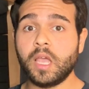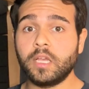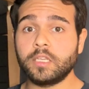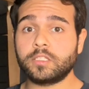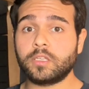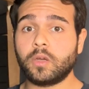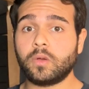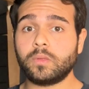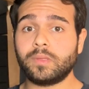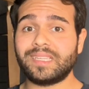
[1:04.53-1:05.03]

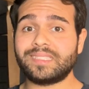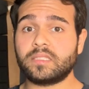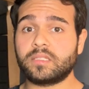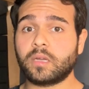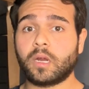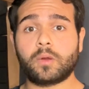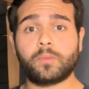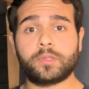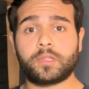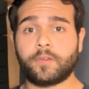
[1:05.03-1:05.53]
So let's
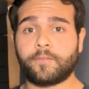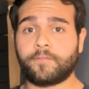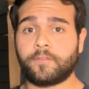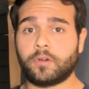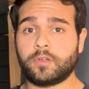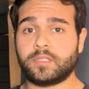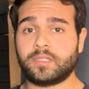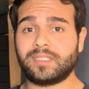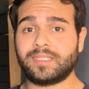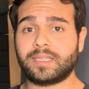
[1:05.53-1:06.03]
start with the
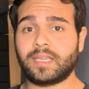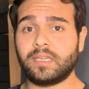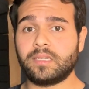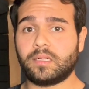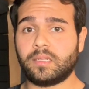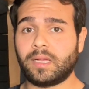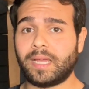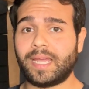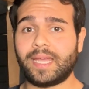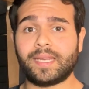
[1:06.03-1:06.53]
first
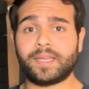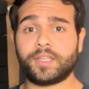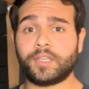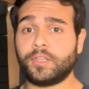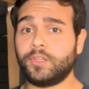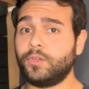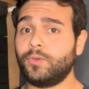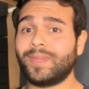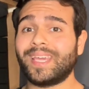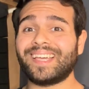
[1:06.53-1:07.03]
skill, and
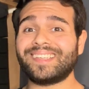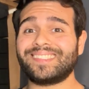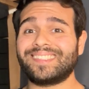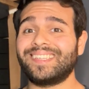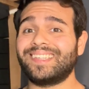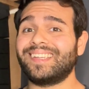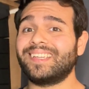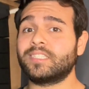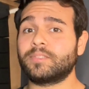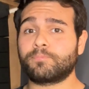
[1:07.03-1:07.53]
you guessed
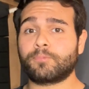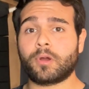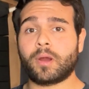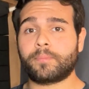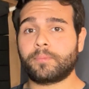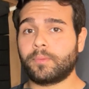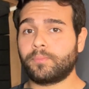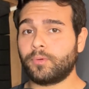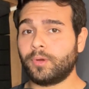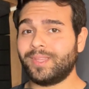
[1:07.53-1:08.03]
it, it's
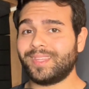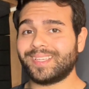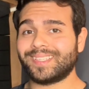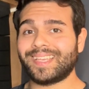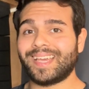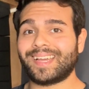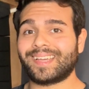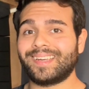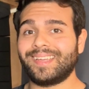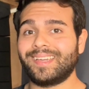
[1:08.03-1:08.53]
proper breathing
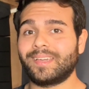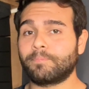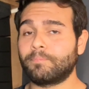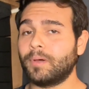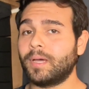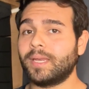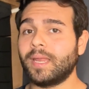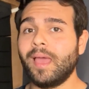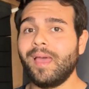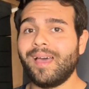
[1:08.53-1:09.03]
technique,
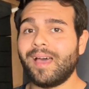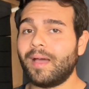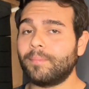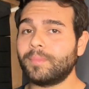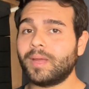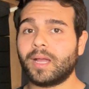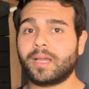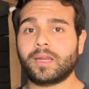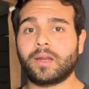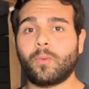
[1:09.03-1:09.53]
but I'm
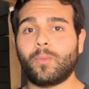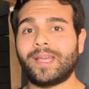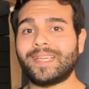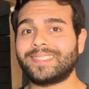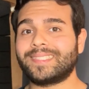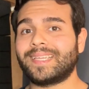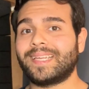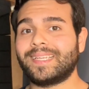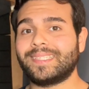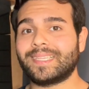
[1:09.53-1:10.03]
not going to
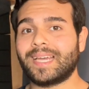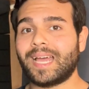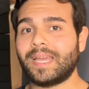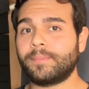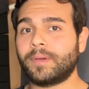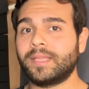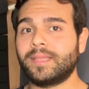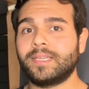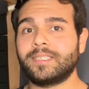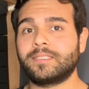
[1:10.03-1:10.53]
waste any time
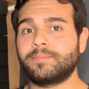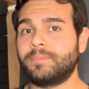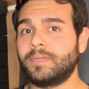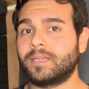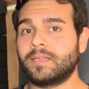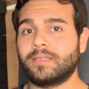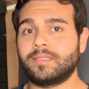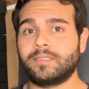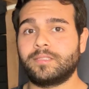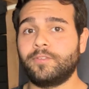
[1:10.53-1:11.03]
on this
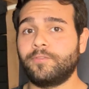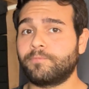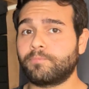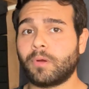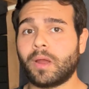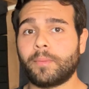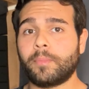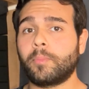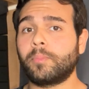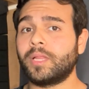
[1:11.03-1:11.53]
because you've
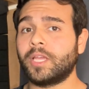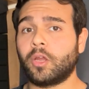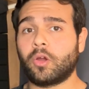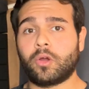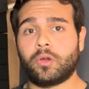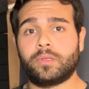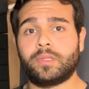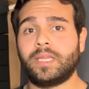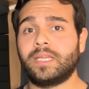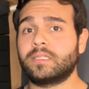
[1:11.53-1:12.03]
probably
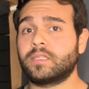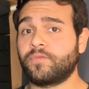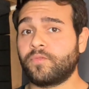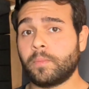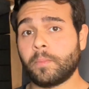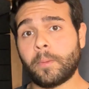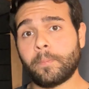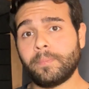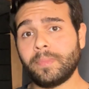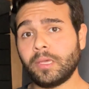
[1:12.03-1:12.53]
heard this
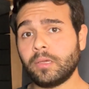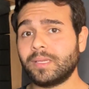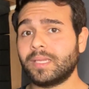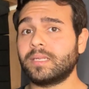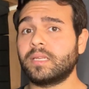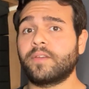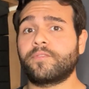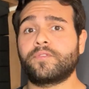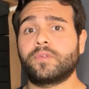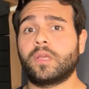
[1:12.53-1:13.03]
from a million
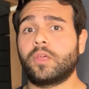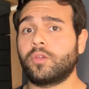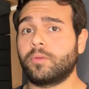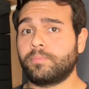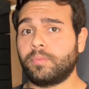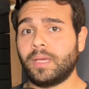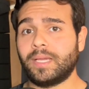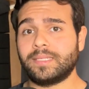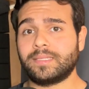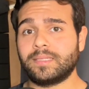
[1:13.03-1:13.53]
different other
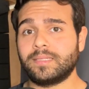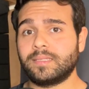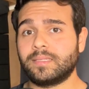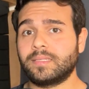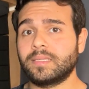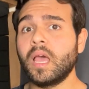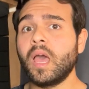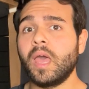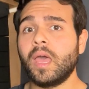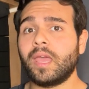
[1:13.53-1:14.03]
places.
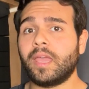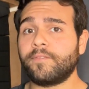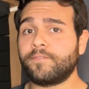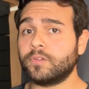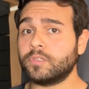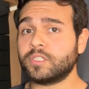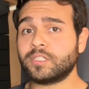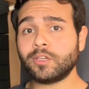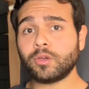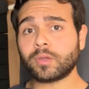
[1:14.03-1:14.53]
If you're
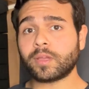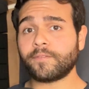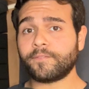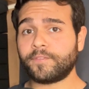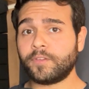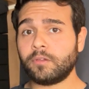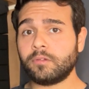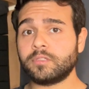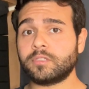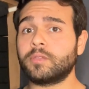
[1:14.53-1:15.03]
still
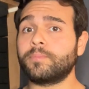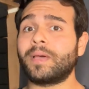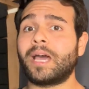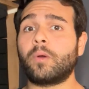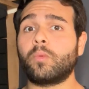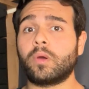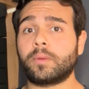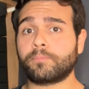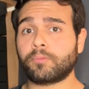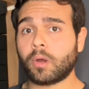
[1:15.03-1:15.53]
confused about
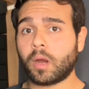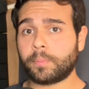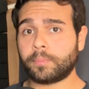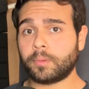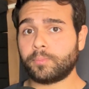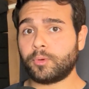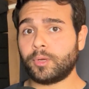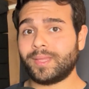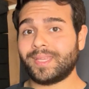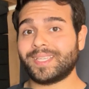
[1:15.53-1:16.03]
what proper
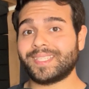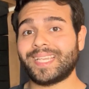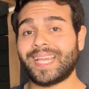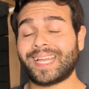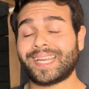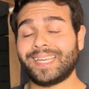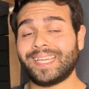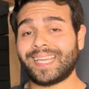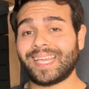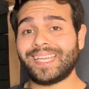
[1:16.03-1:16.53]
breathing
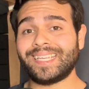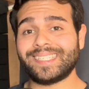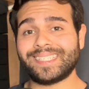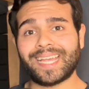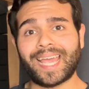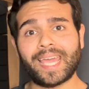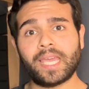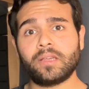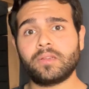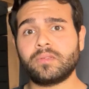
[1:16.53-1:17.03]
technique
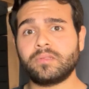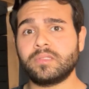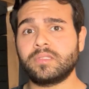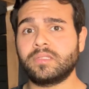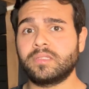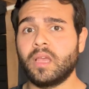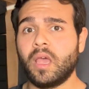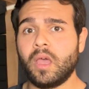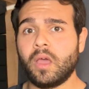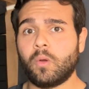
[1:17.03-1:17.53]

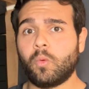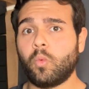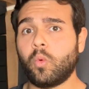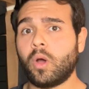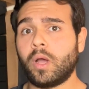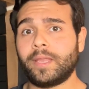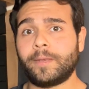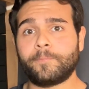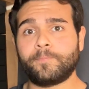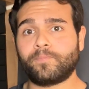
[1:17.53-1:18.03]
entails,
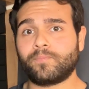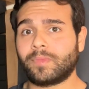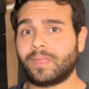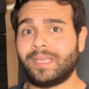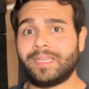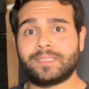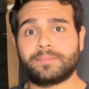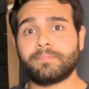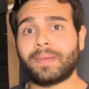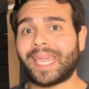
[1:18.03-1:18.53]
what
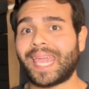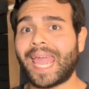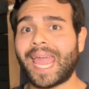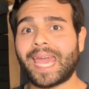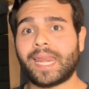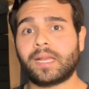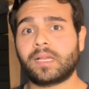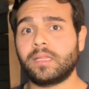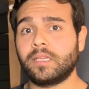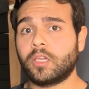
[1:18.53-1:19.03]
is
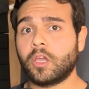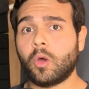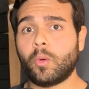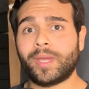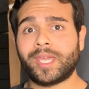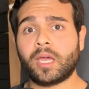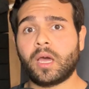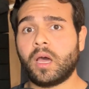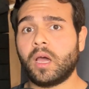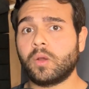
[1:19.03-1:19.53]
mechanically
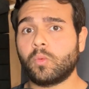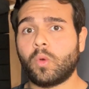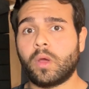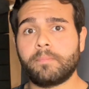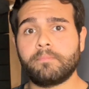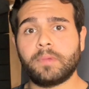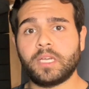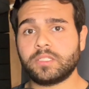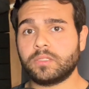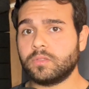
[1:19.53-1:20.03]
going on, what
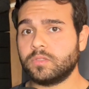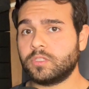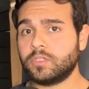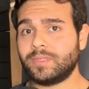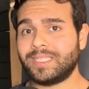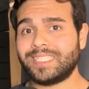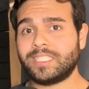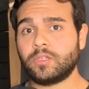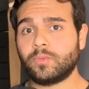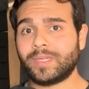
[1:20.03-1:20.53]
muscles you
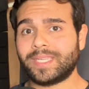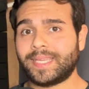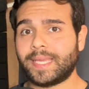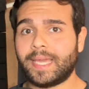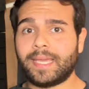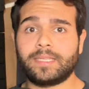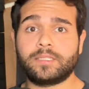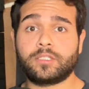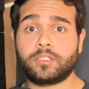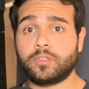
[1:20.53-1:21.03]
need to
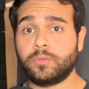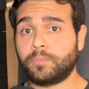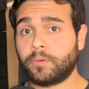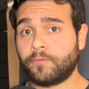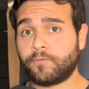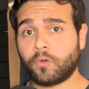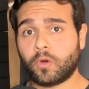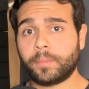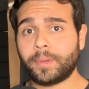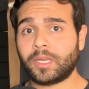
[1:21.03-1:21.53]
engage to
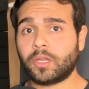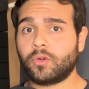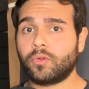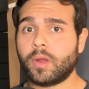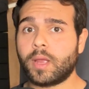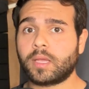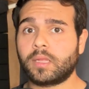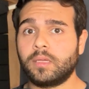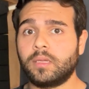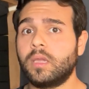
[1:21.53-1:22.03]
perform it
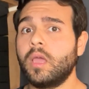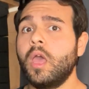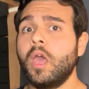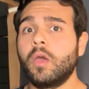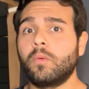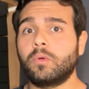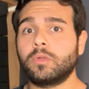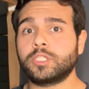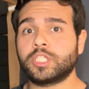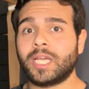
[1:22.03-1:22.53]
correctly,
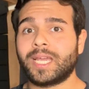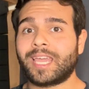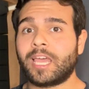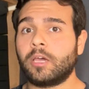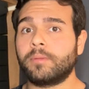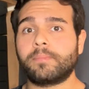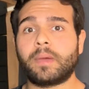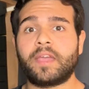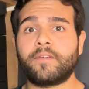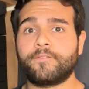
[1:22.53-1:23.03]
well, check
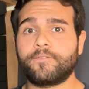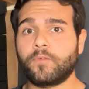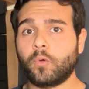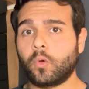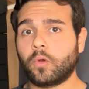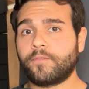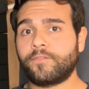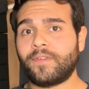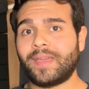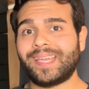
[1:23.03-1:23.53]
out my
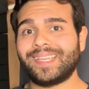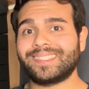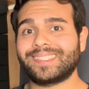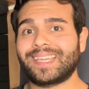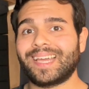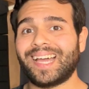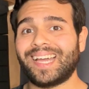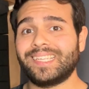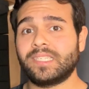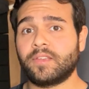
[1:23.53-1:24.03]
4-phase
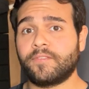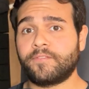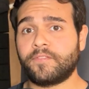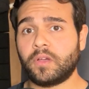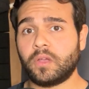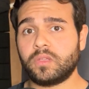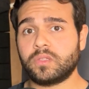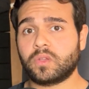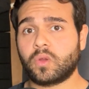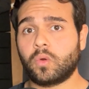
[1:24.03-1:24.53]
guide to
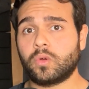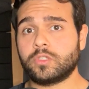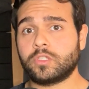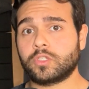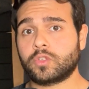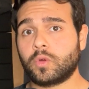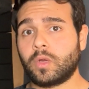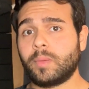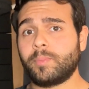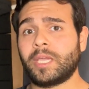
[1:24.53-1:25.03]
false chord
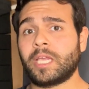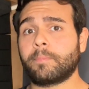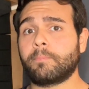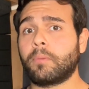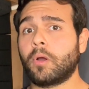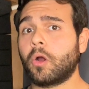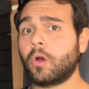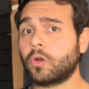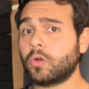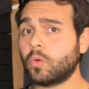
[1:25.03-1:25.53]
screaming,
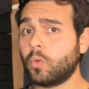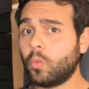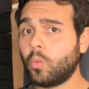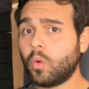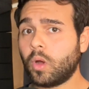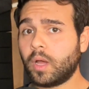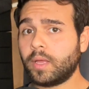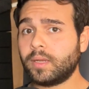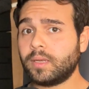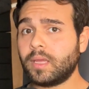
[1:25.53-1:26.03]
part
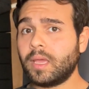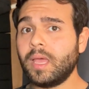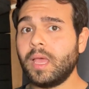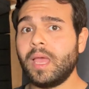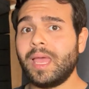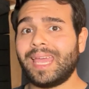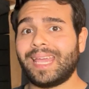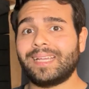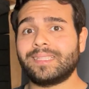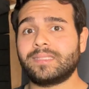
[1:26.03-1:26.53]
1.
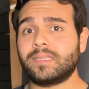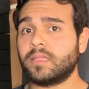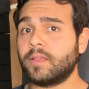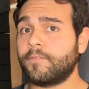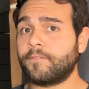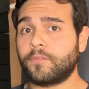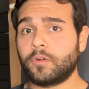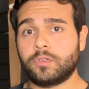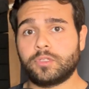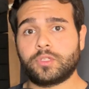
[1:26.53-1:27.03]
It's in the
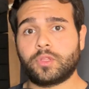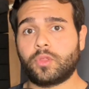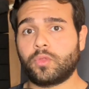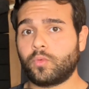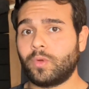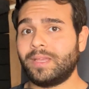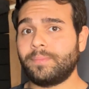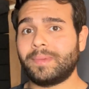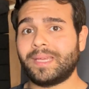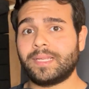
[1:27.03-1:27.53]
first
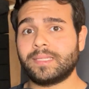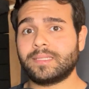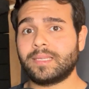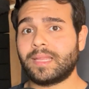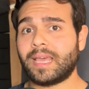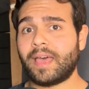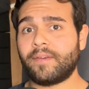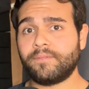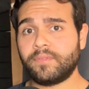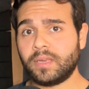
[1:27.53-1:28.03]
3 minutes of
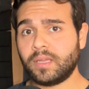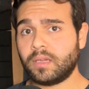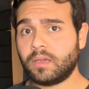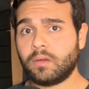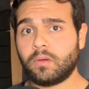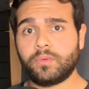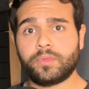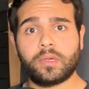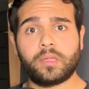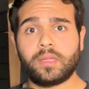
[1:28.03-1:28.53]
that
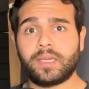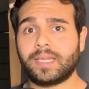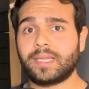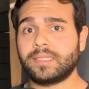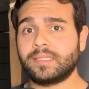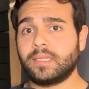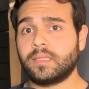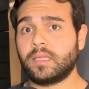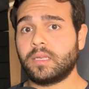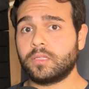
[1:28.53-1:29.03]
video. The link
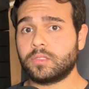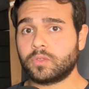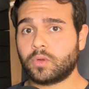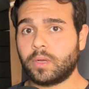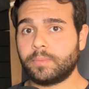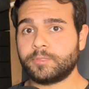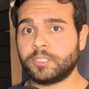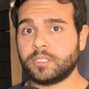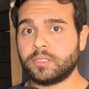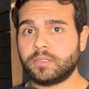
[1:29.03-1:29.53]
is in the
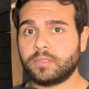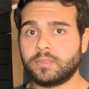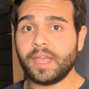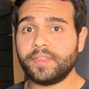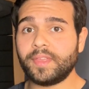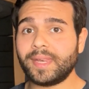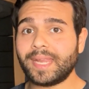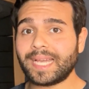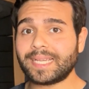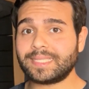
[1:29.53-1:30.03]
description.
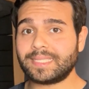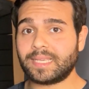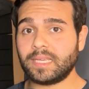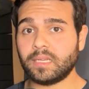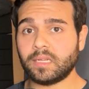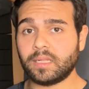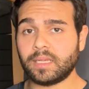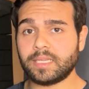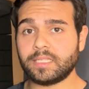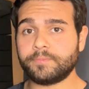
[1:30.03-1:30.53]
The next
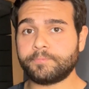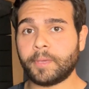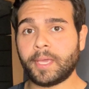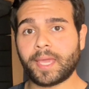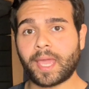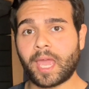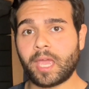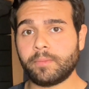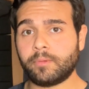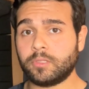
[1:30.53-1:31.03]
skill is
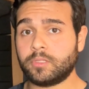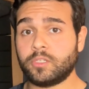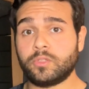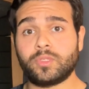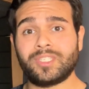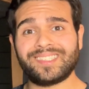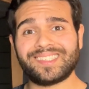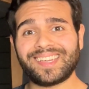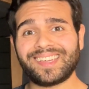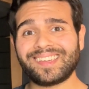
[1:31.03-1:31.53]
being able to
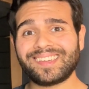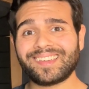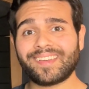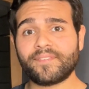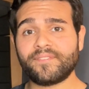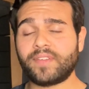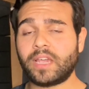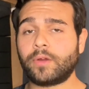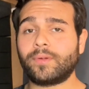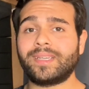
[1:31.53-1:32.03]
sing
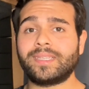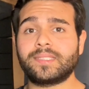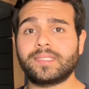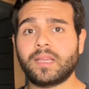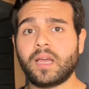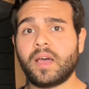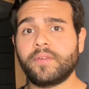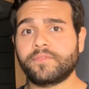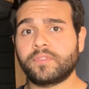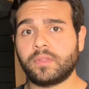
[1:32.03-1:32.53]
very
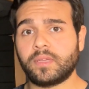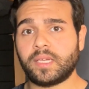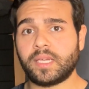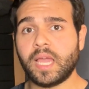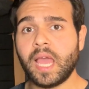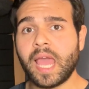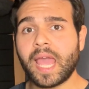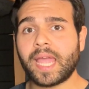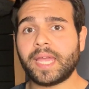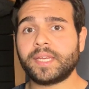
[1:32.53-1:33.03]
softly
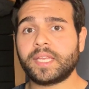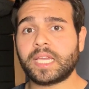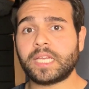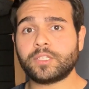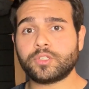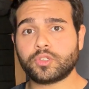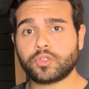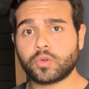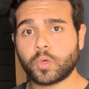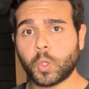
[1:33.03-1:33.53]
and
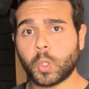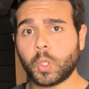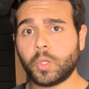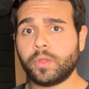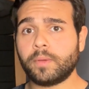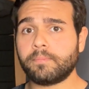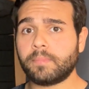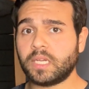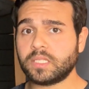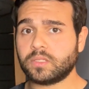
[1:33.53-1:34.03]
control
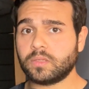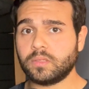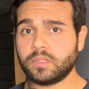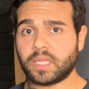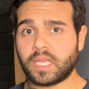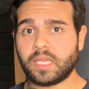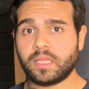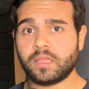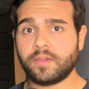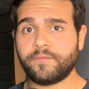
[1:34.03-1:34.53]
the muscles
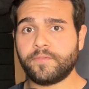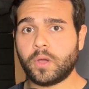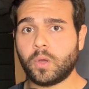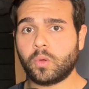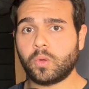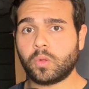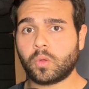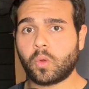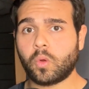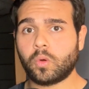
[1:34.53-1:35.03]
in the
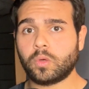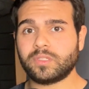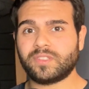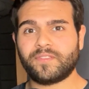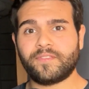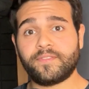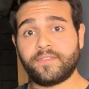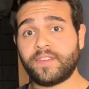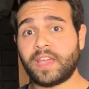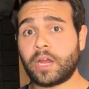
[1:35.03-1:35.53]
vocal cords
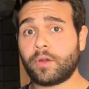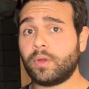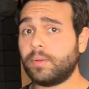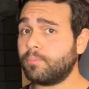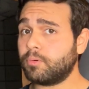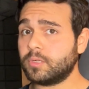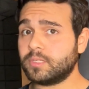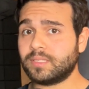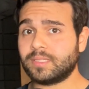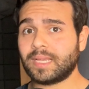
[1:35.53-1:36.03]
very
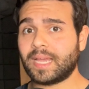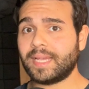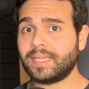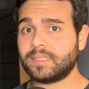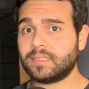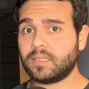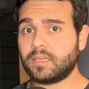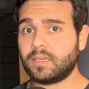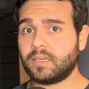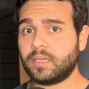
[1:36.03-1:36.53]

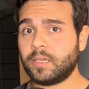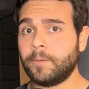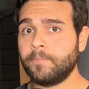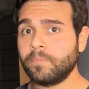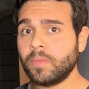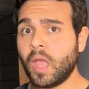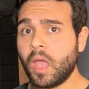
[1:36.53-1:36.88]
precisely.